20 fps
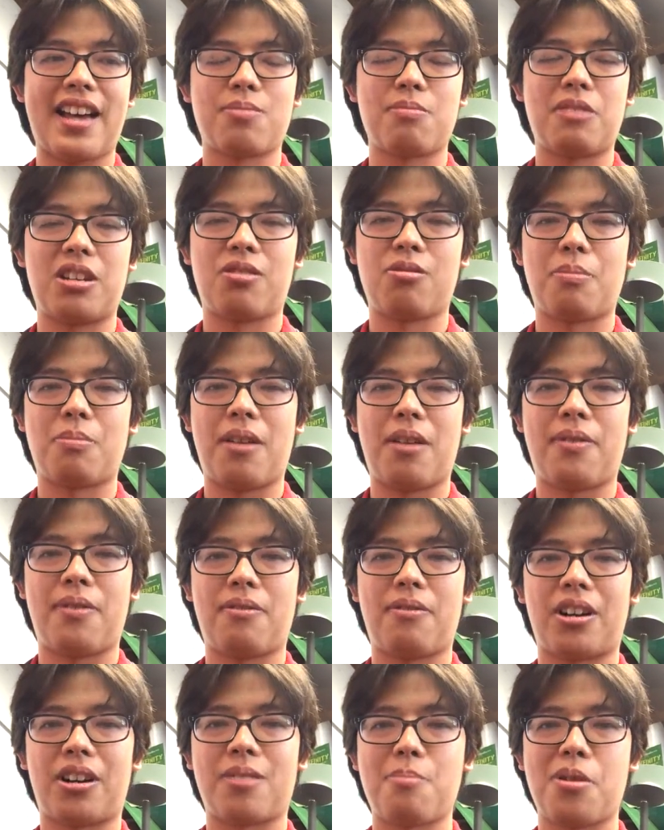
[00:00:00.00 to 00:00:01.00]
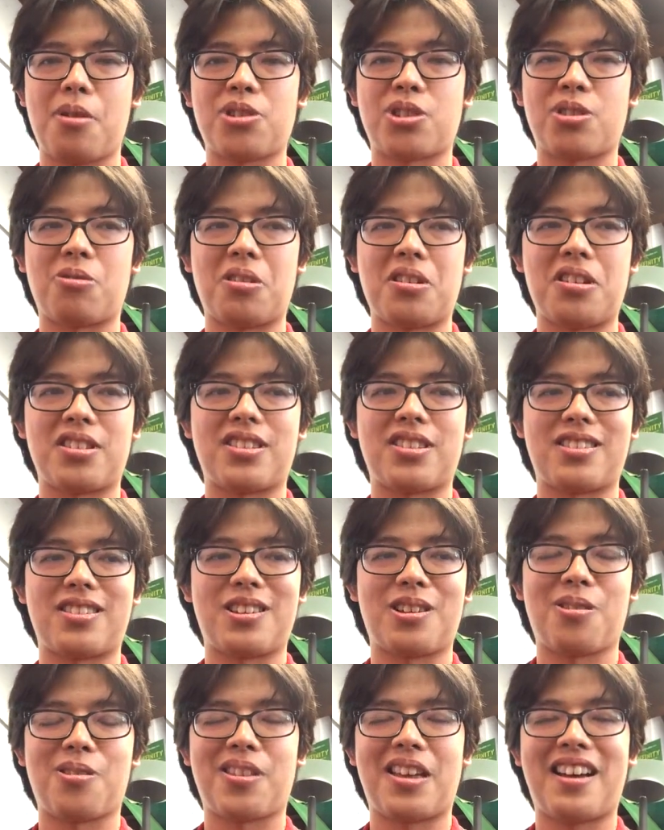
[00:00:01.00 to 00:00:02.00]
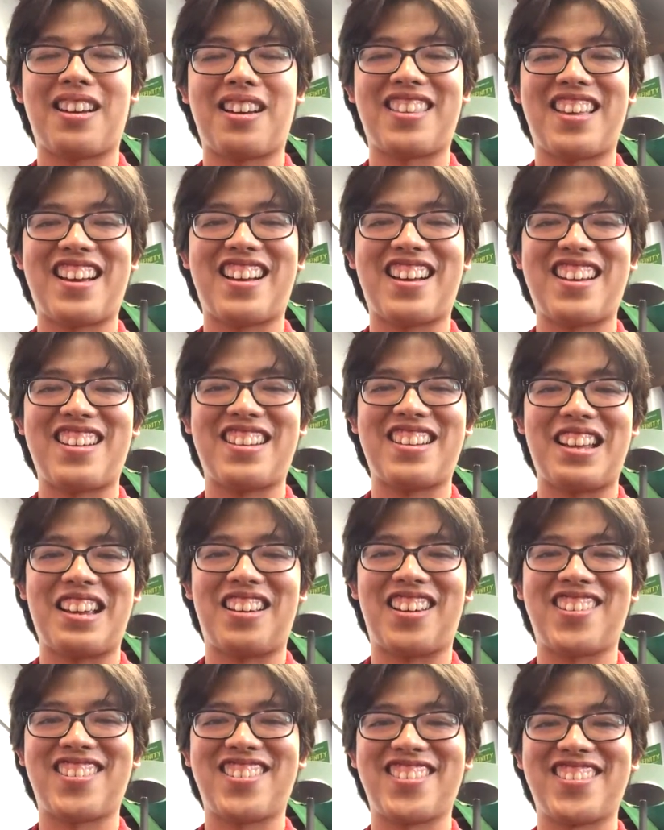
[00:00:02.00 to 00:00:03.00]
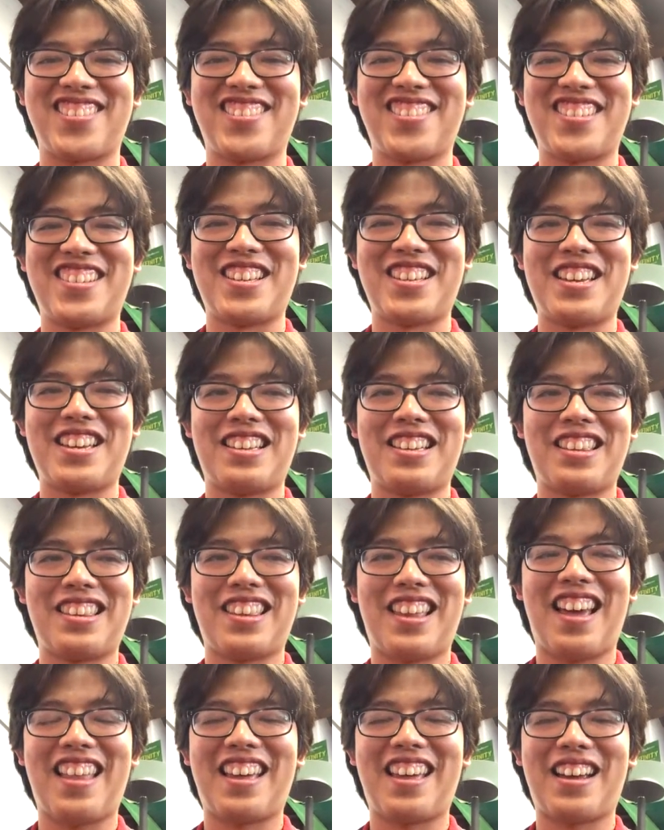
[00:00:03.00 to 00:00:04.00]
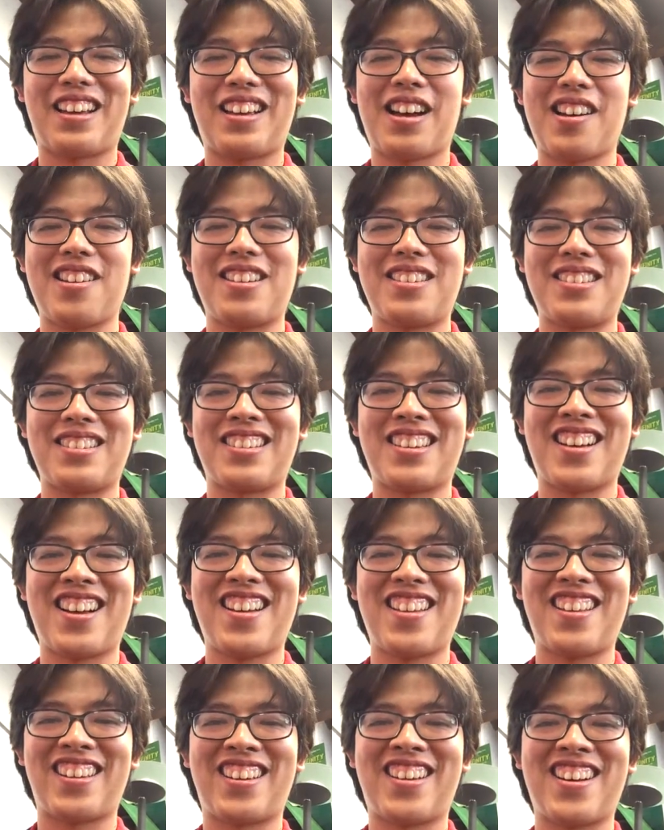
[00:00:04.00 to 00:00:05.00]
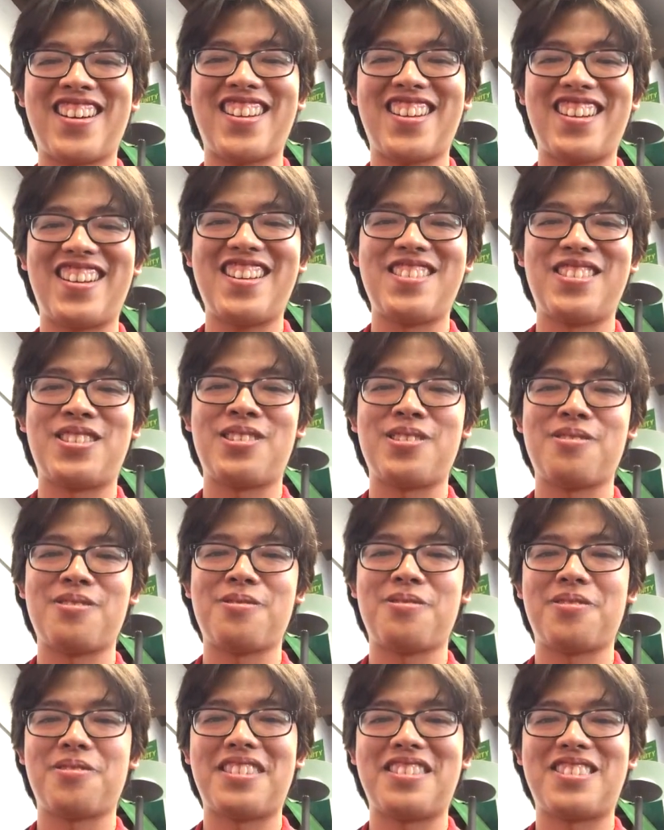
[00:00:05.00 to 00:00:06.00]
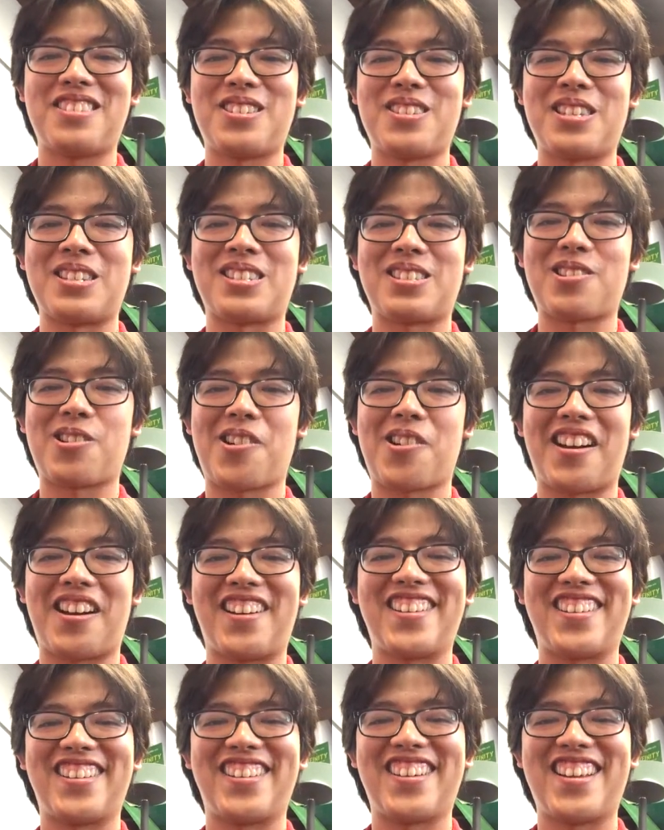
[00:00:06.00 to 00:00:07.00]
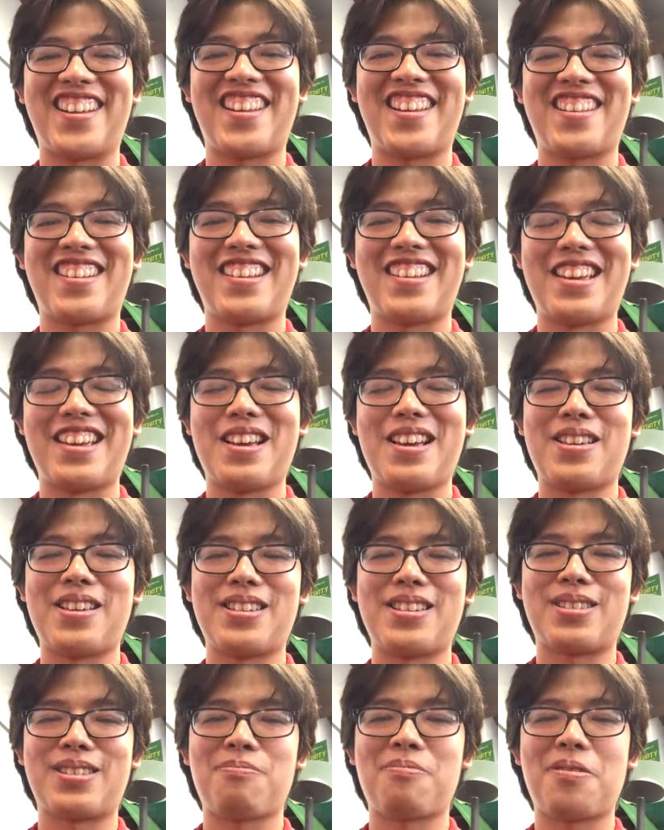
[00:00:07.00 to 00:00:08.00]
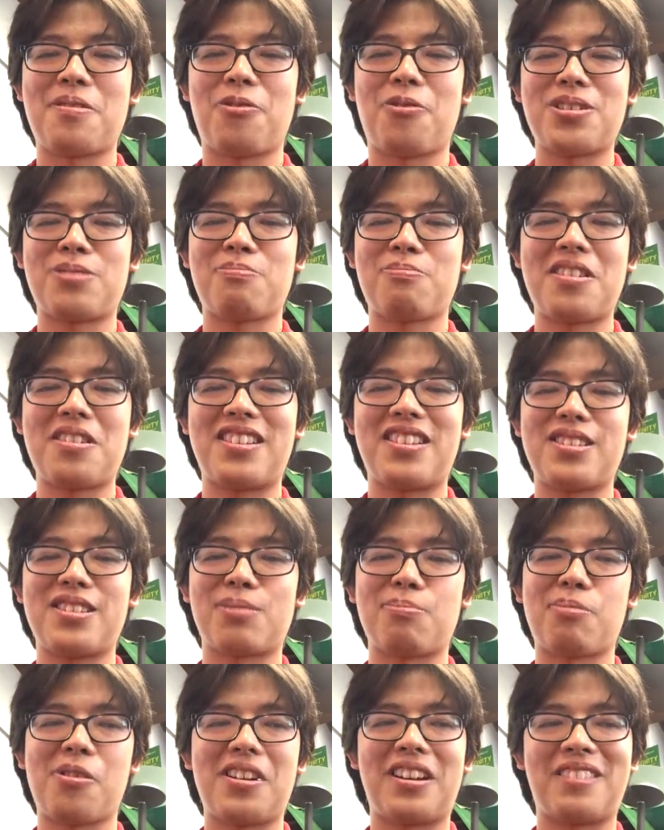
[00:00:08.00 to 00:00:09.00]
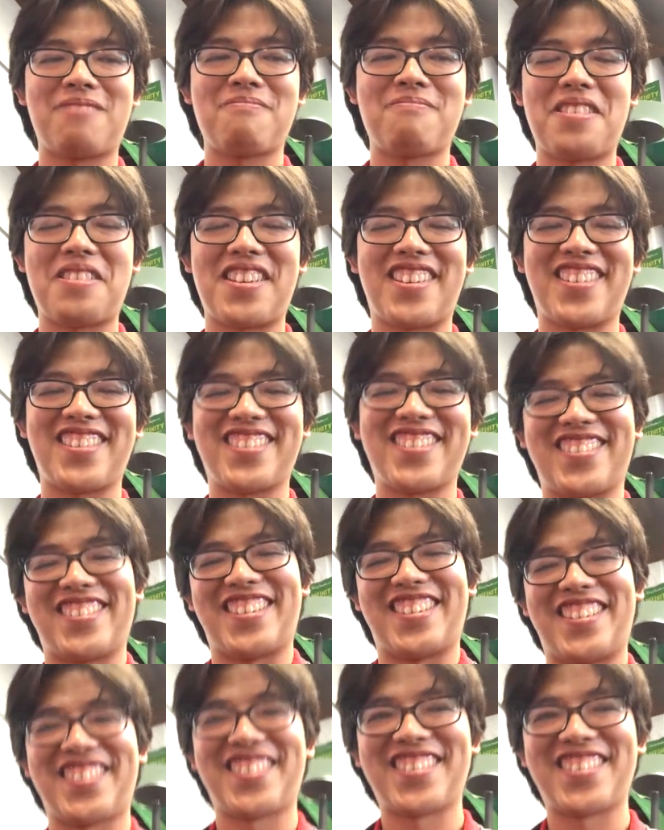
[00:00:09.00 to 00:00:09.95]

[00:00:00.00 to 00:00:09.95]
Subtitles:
me who my favorite composer was. So that kind of like that cut into the story, and was pretty disappointing. But yeah.